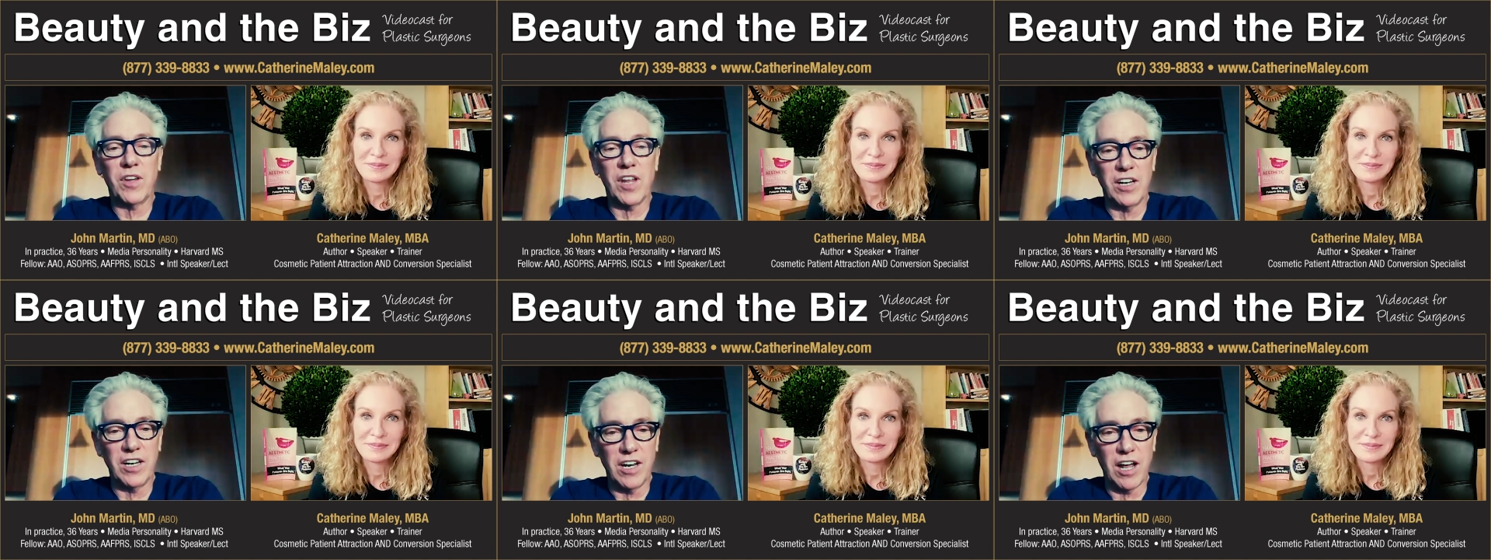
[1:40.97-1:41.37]

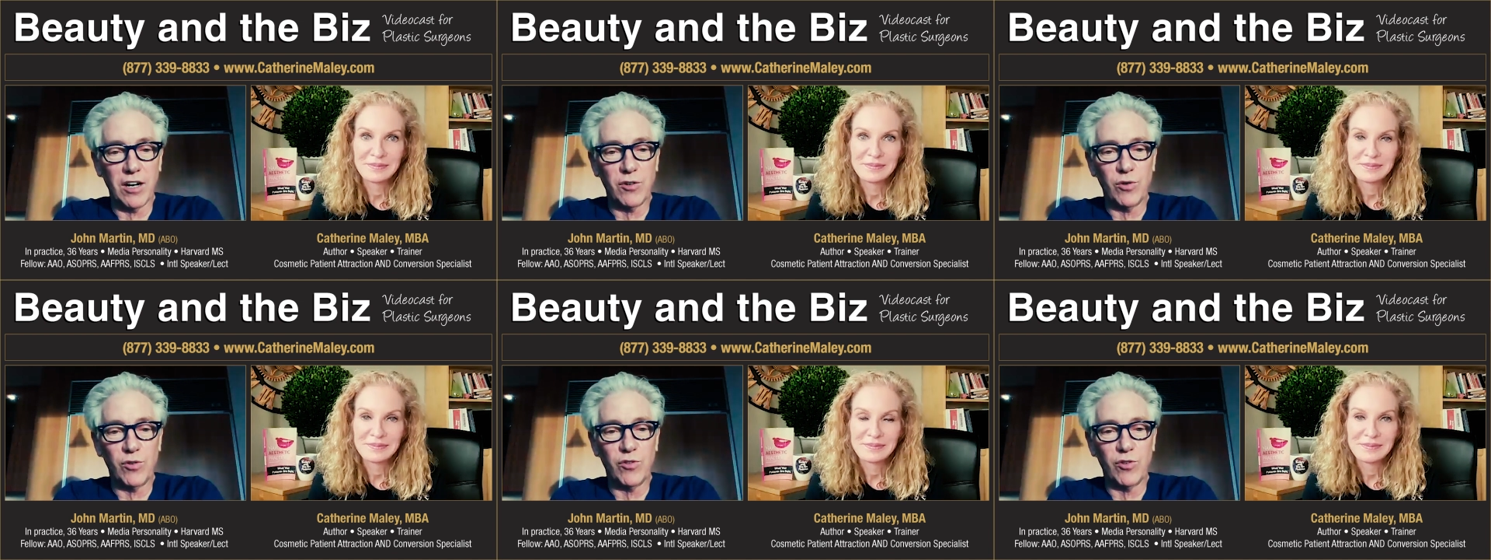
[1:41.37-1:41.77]
Speaker 1: They did
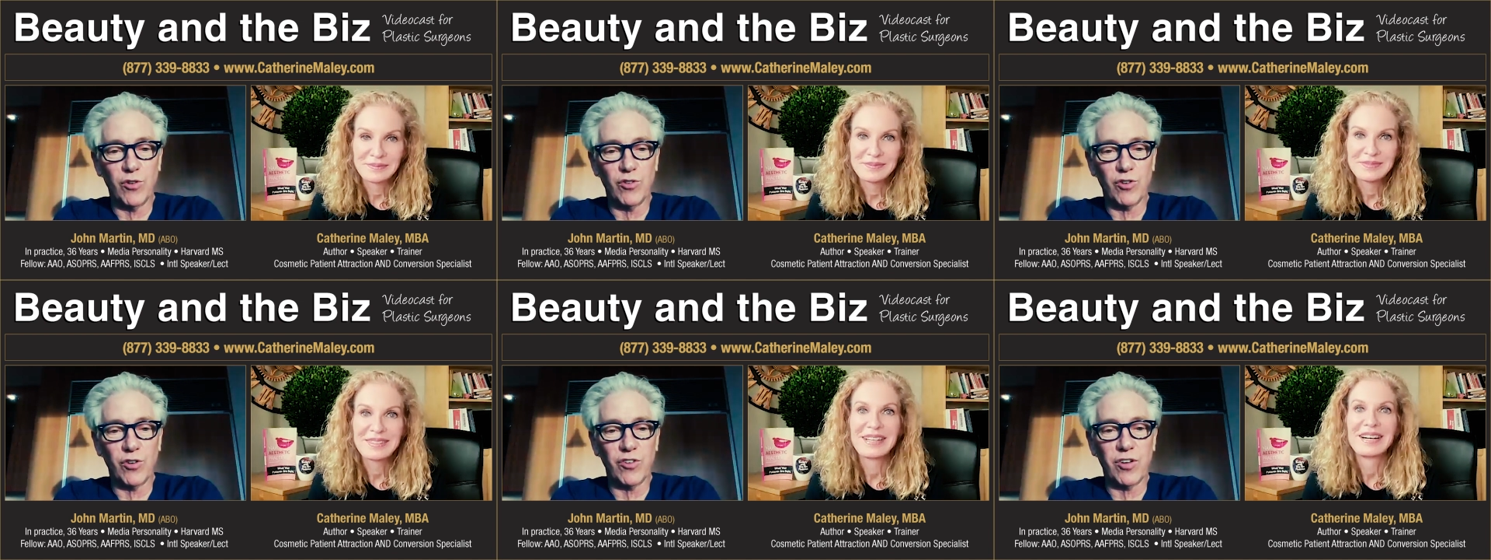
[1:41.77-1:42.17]
not do
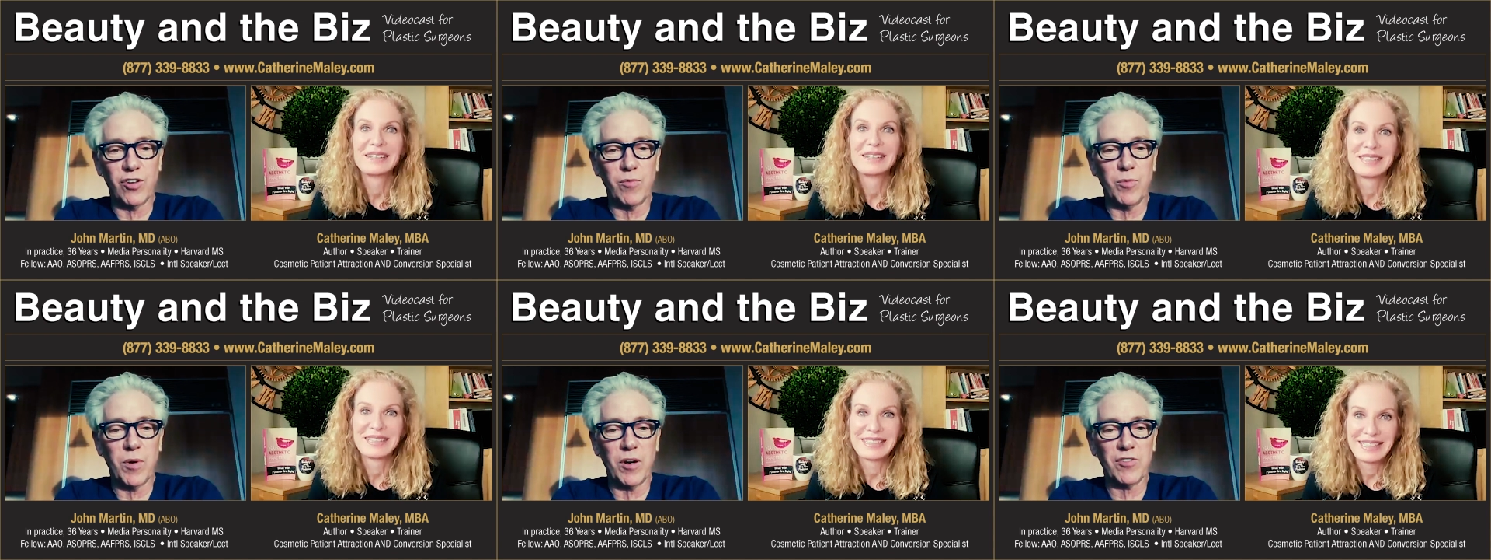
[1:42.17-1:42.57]
surgical
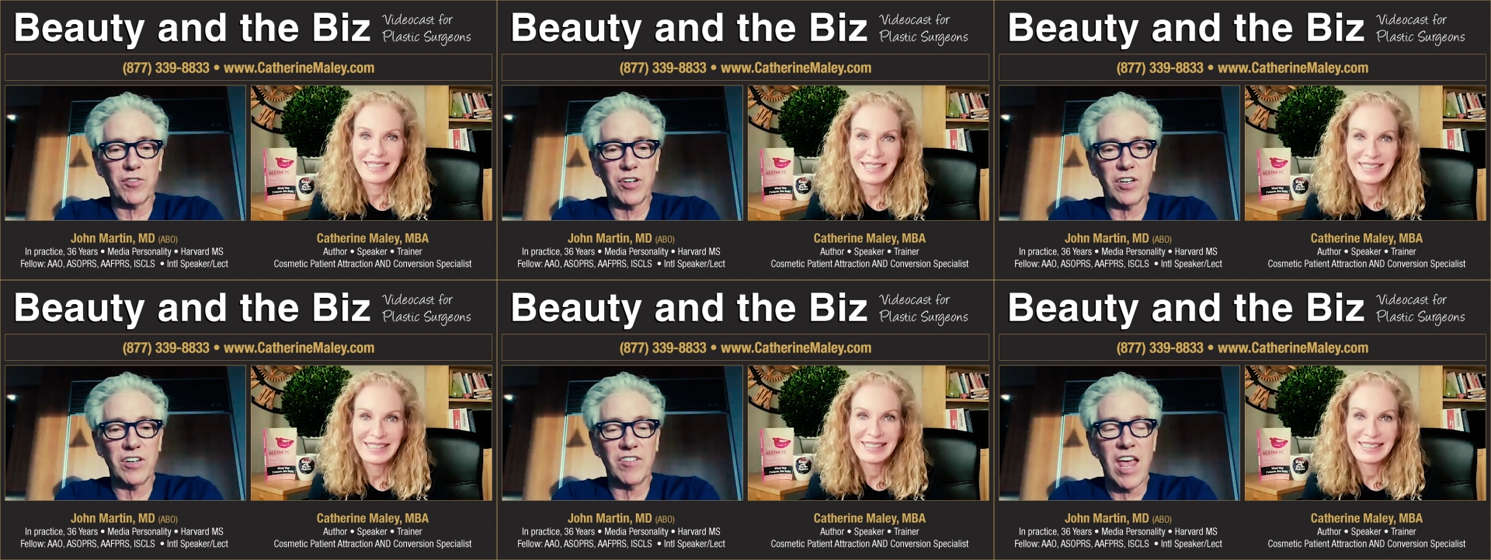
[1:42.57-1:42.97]

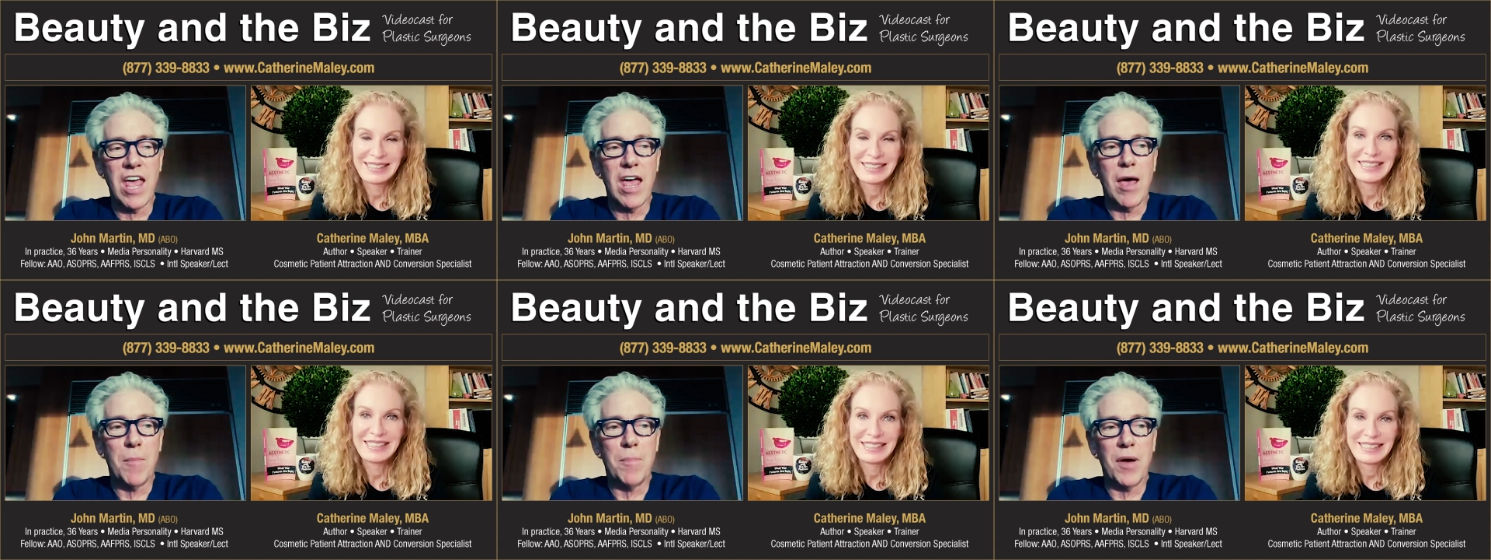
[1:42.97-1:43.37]
subspecialties,
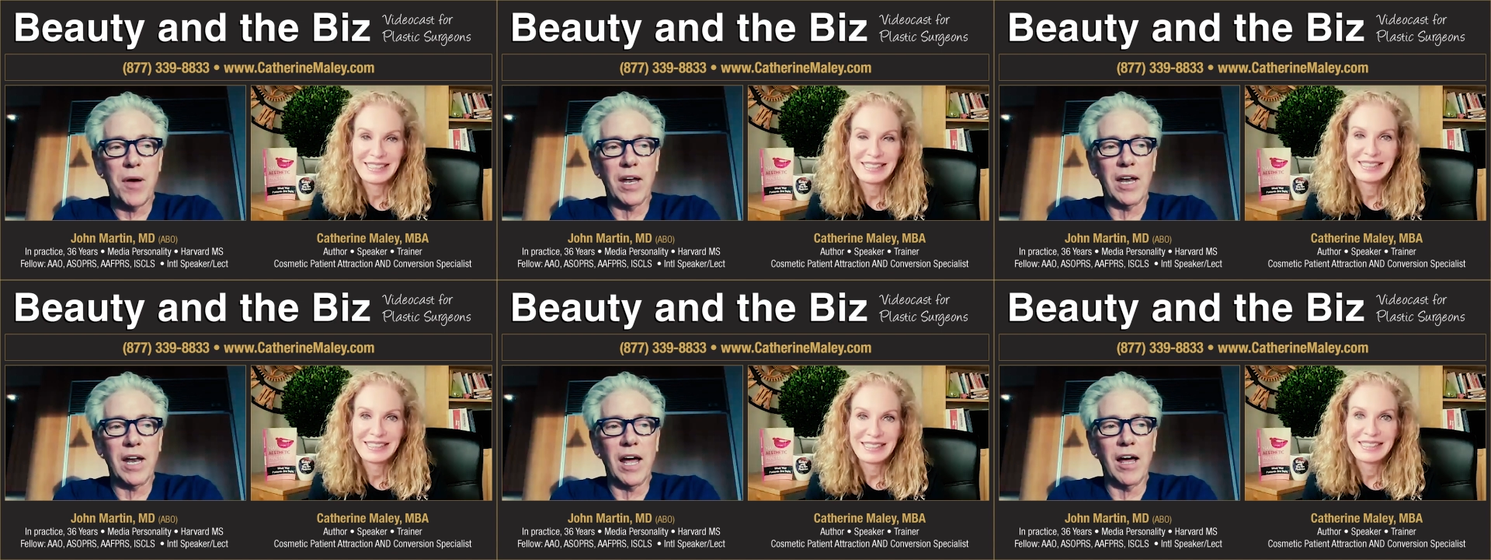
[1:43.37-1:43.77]

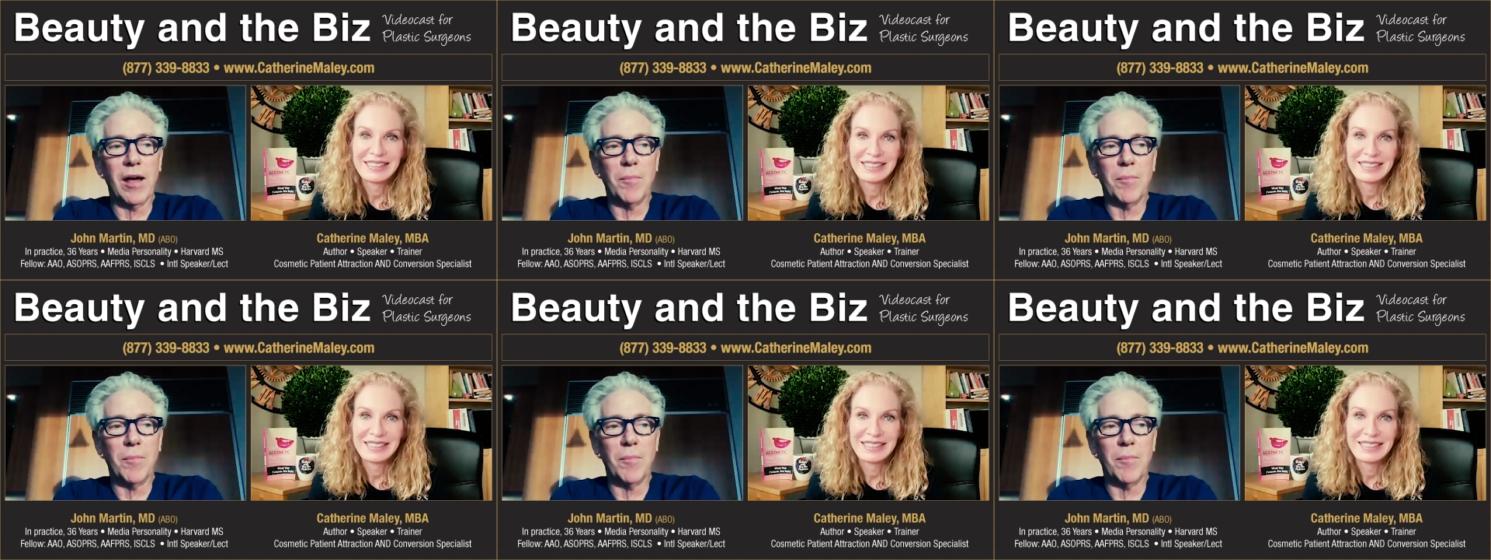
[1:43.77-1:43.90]
but